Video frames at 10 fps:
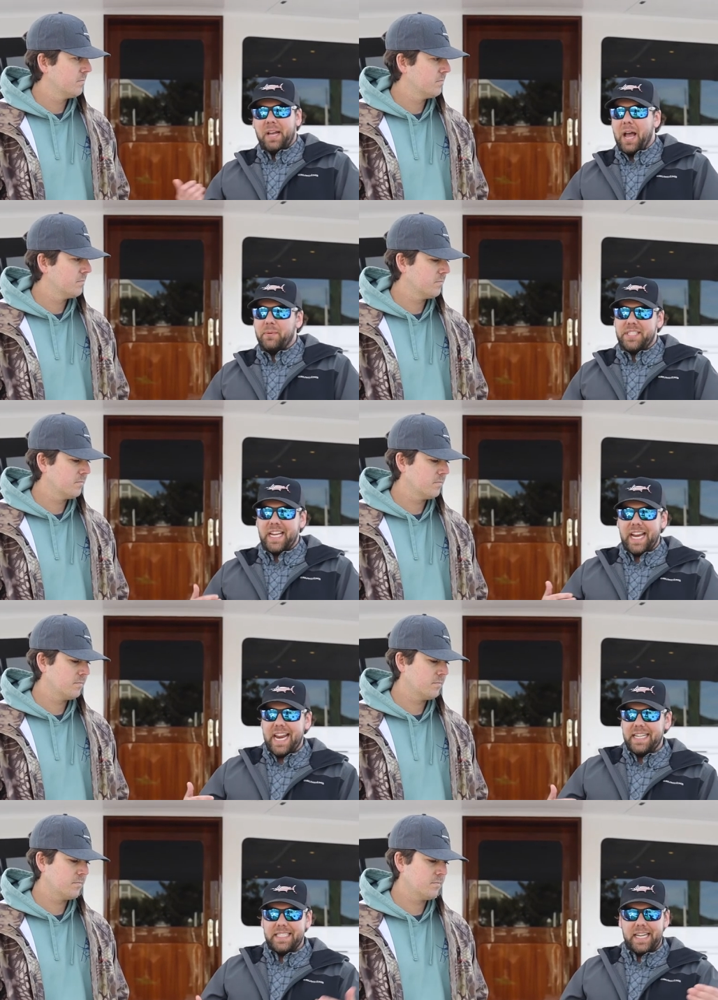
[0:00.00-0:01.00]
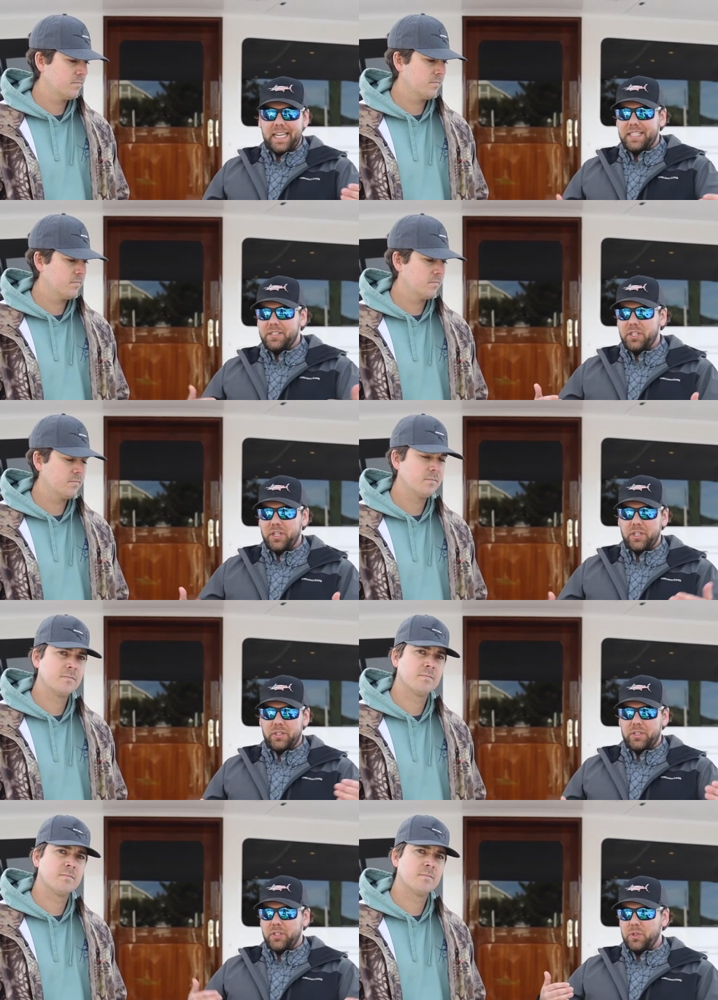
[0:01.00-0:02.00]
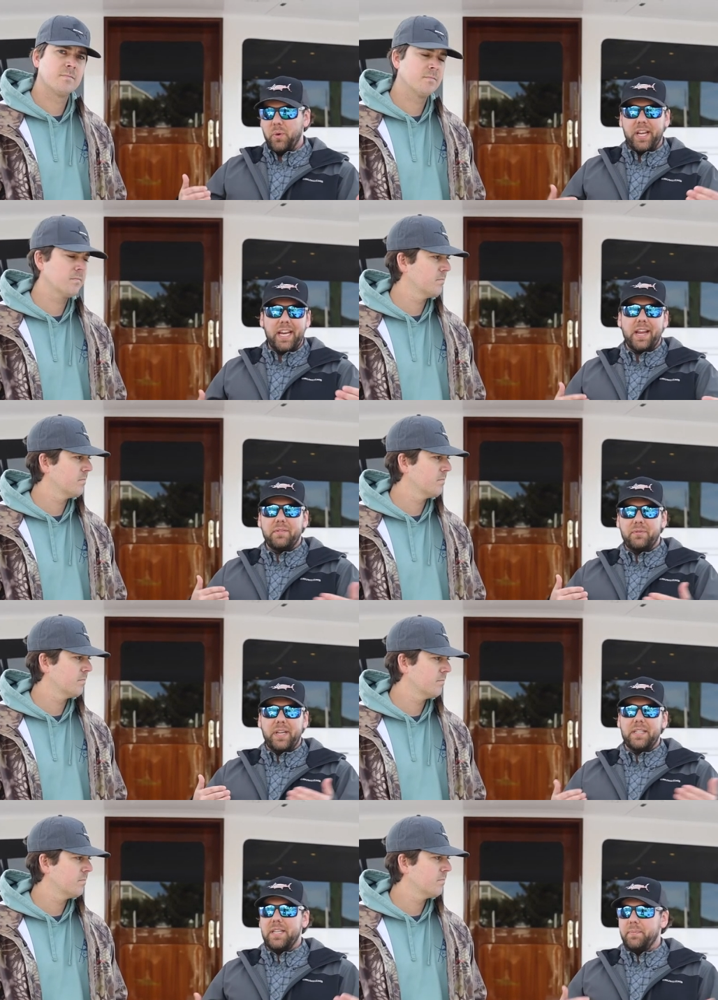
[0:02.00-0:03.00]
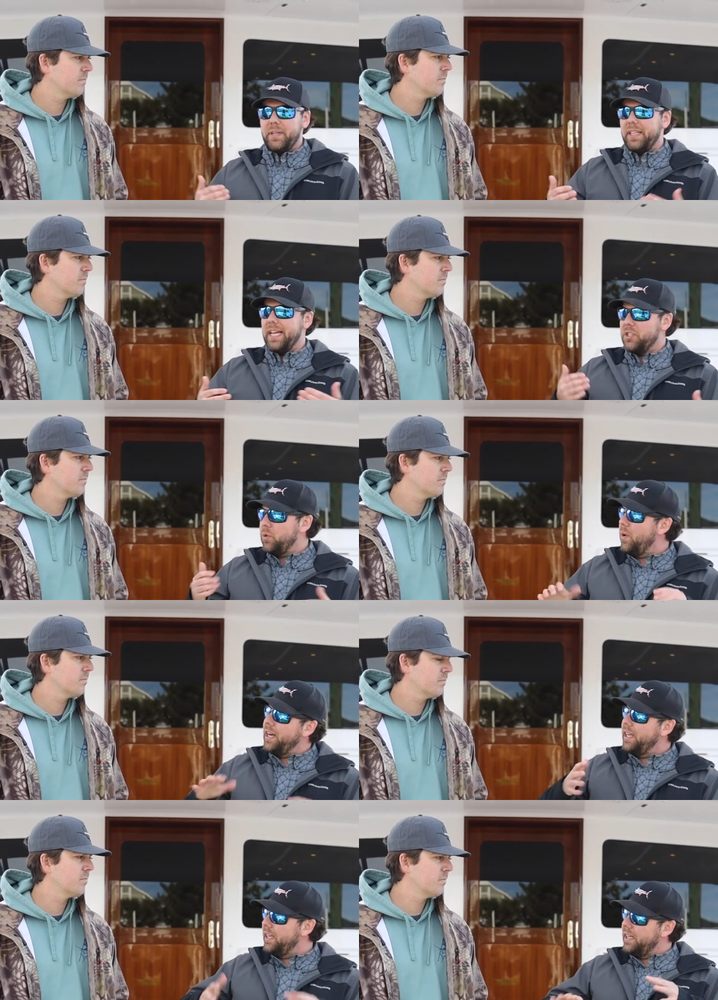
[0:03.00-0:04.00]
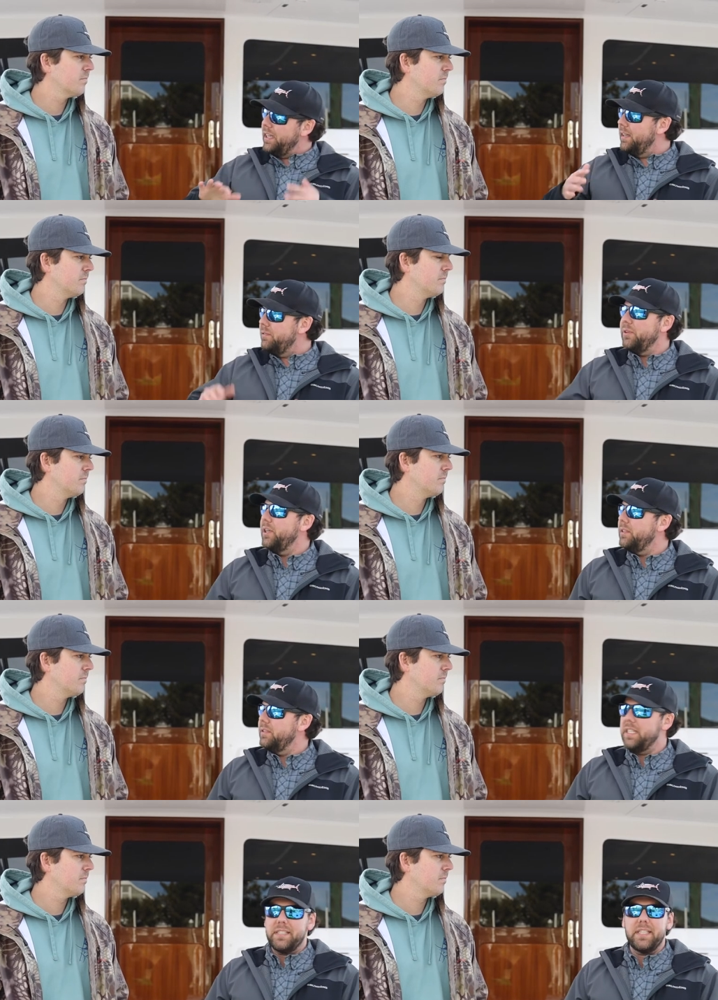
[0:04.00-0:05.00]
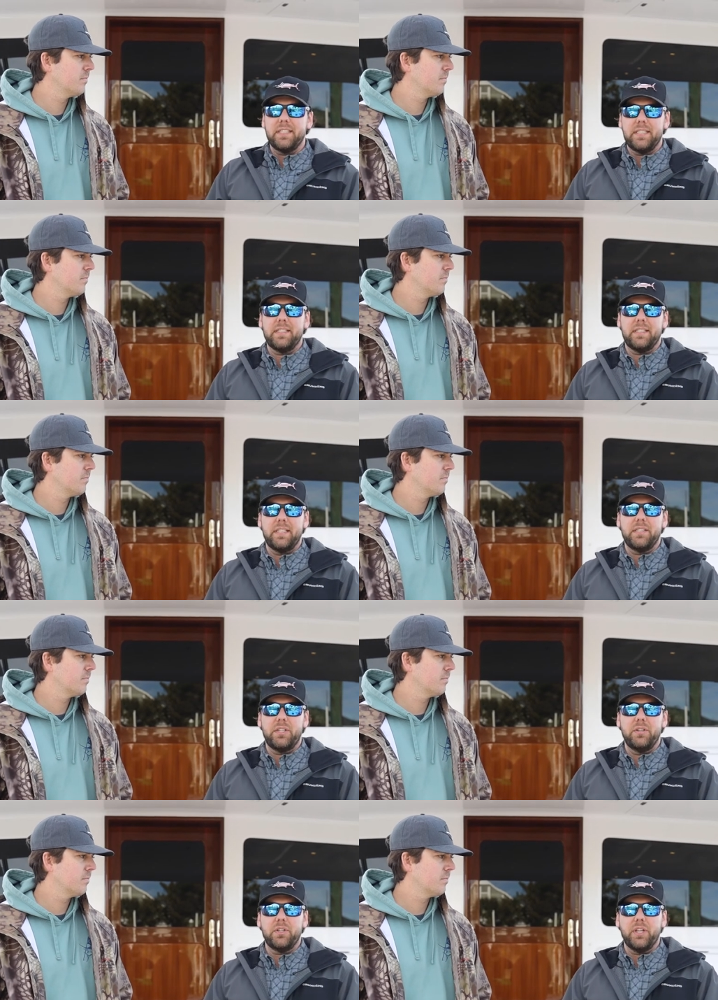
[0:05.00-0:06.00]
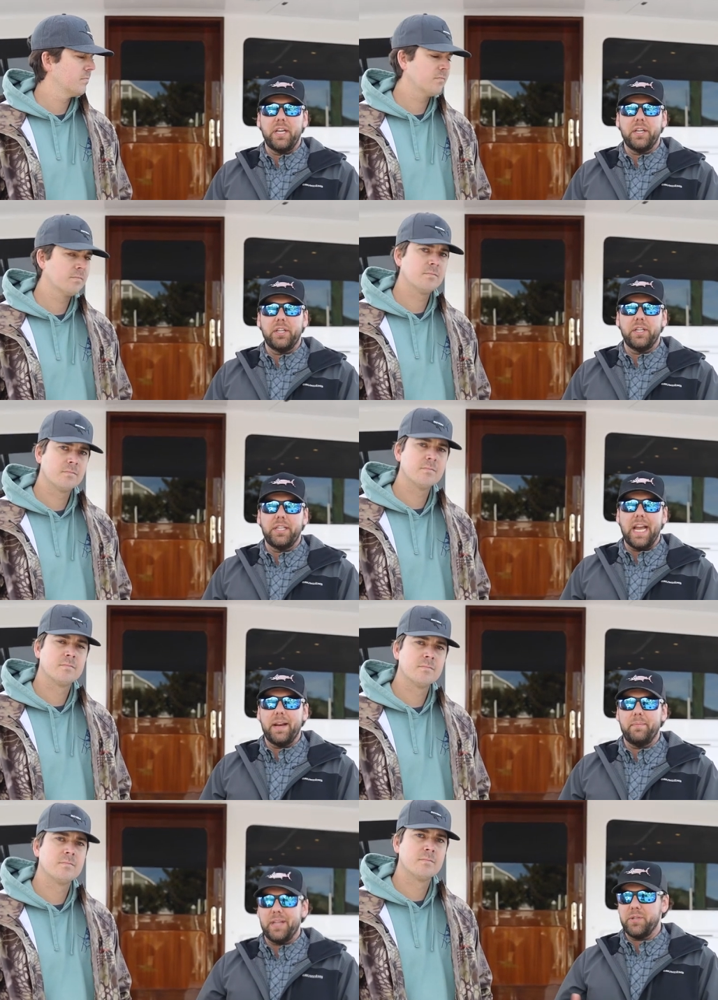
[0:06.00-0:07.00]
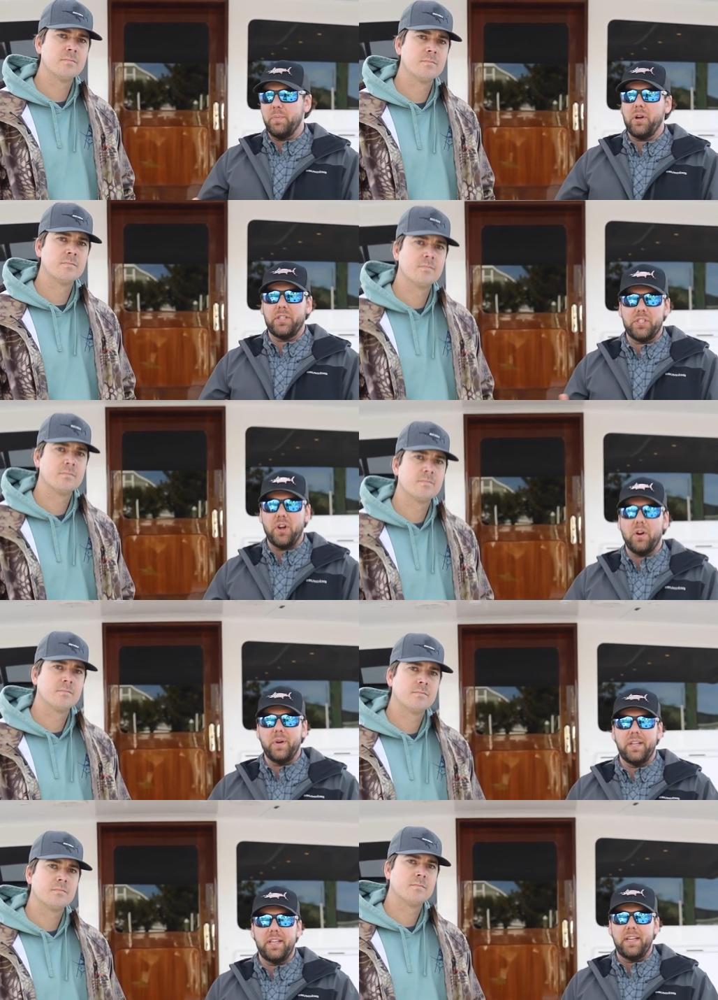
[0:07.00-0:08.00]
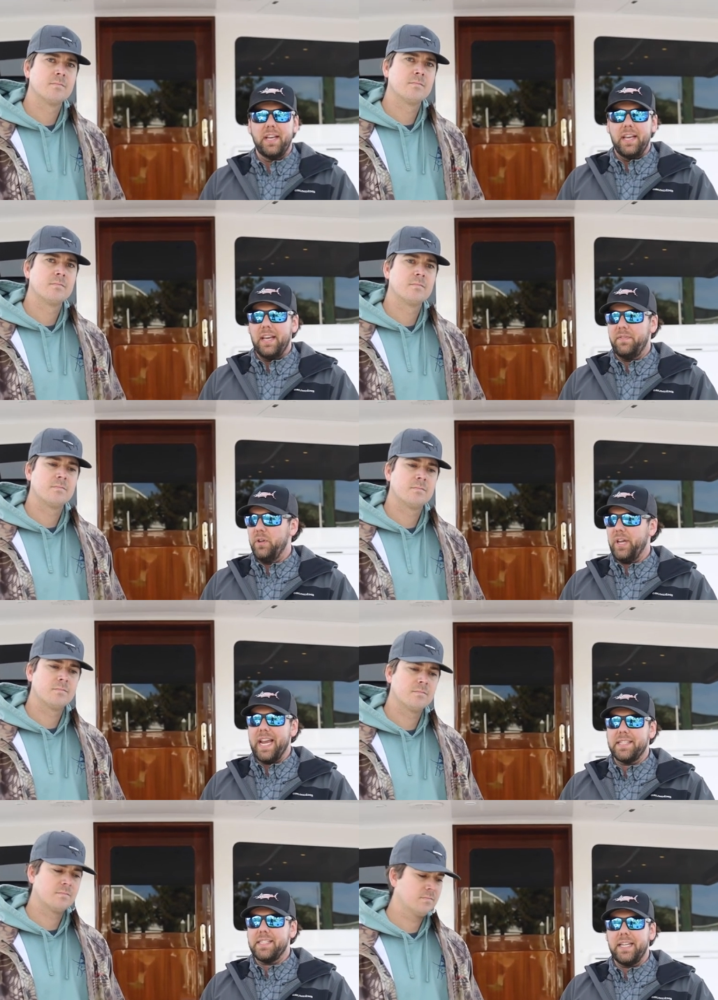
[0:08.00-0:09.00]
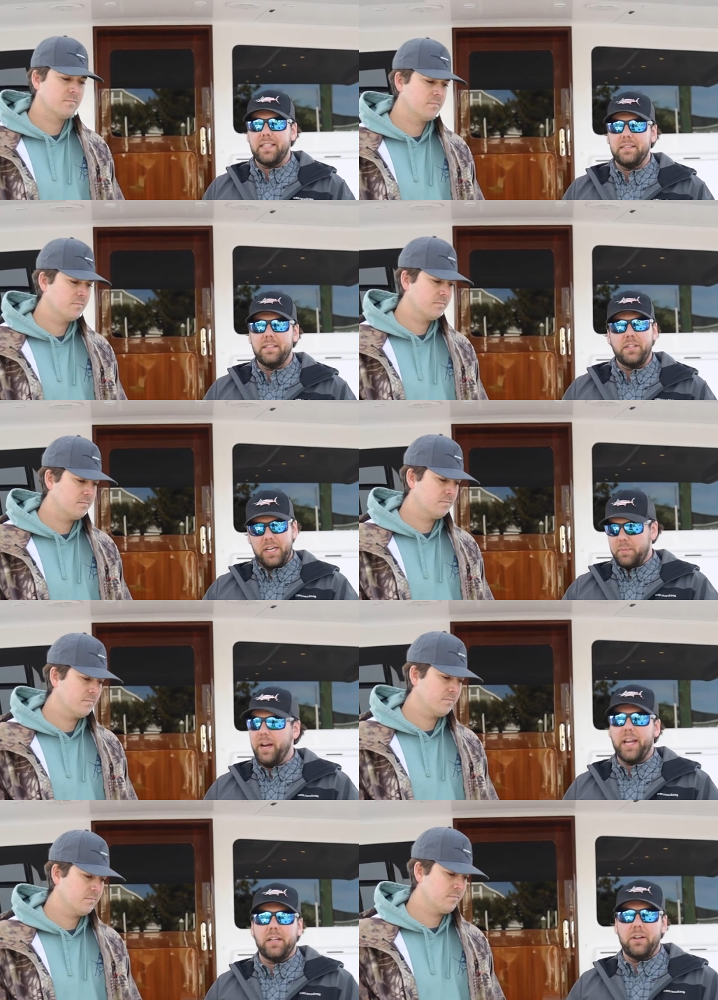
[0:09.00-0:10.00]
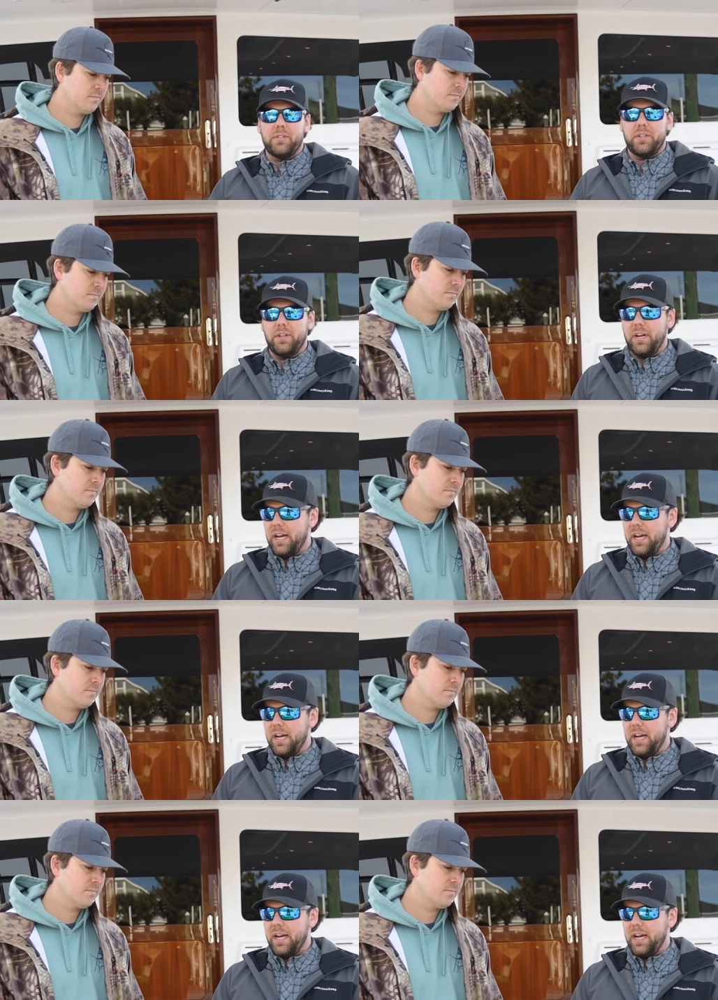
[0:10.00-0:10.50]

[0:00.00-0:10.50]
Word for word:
Speaker 1: I would say 18 to, to 28 feet. Typically that 20 mm-hmm. foot distance is, is usually a good kind of benchmark to start with. And if you can't see it, you need to bring it closer.